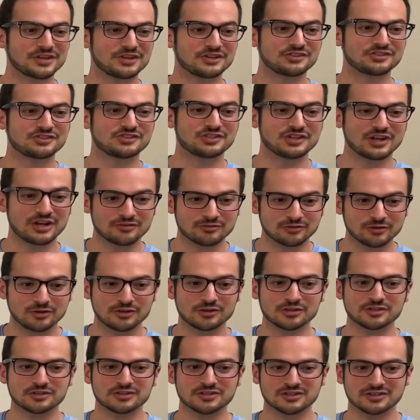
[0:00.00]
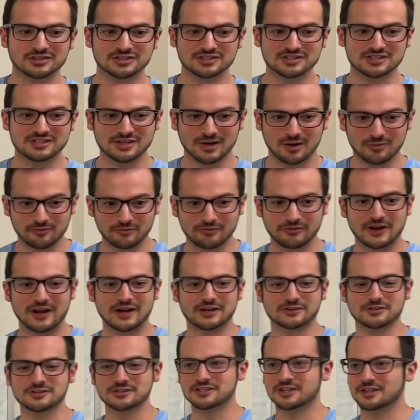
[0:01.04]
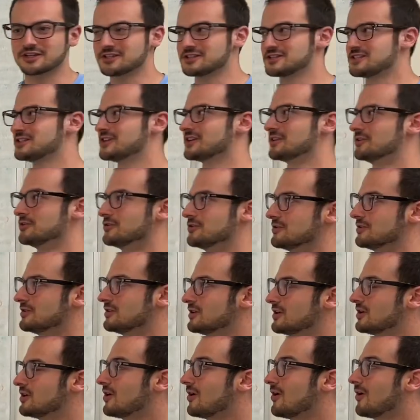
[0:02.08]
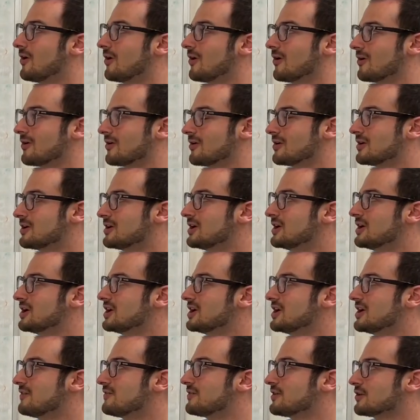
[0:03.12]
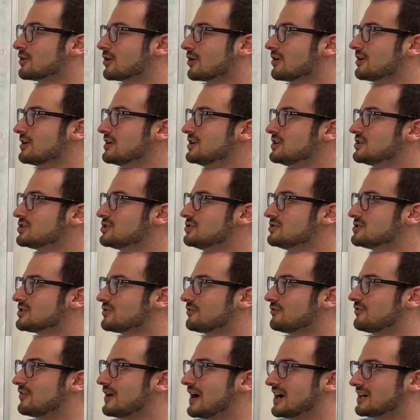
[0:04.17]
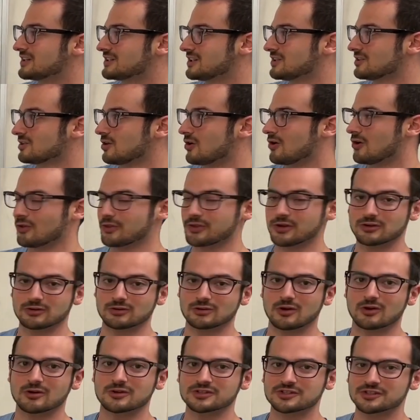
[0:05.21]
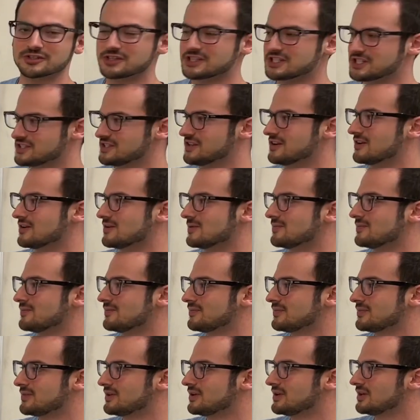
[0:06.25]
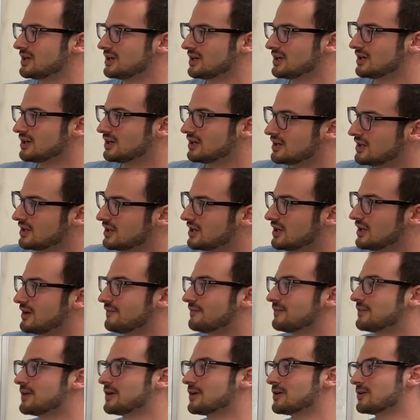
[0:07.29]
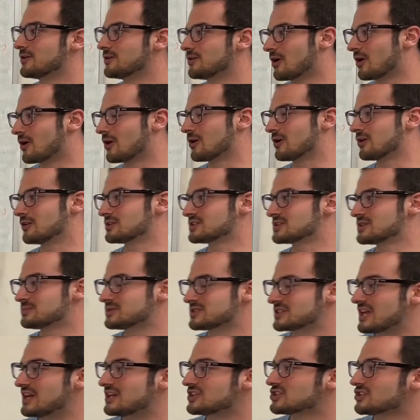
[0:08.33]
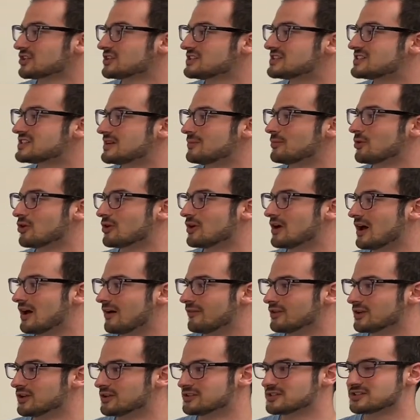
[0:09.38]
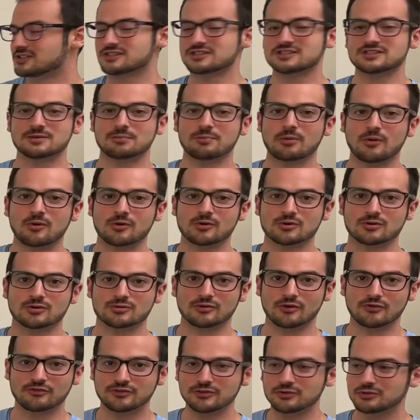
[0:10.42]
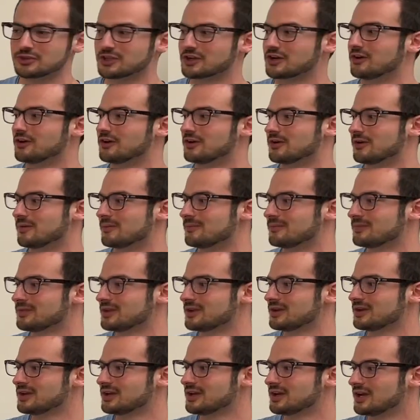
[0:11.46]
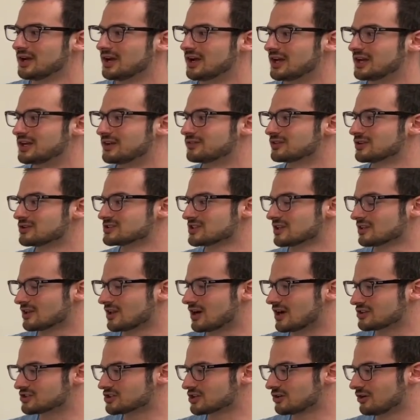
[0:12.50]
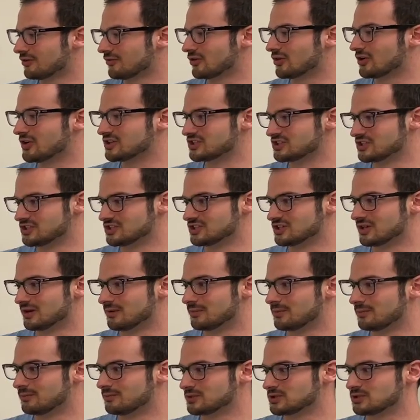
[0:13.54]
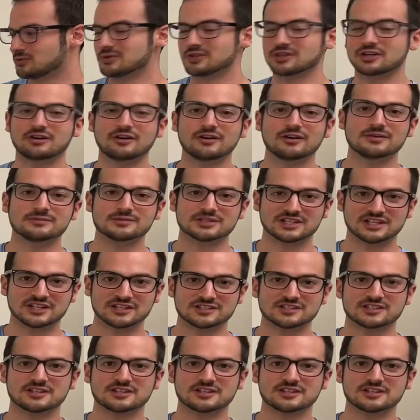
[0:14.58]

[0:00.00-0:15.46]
Generally, some factors to consider are if there are issues of fact and law that are largely the same, if there are substantially similar evidence to support or refute the claim, and if there's a logical relationship between the claims against the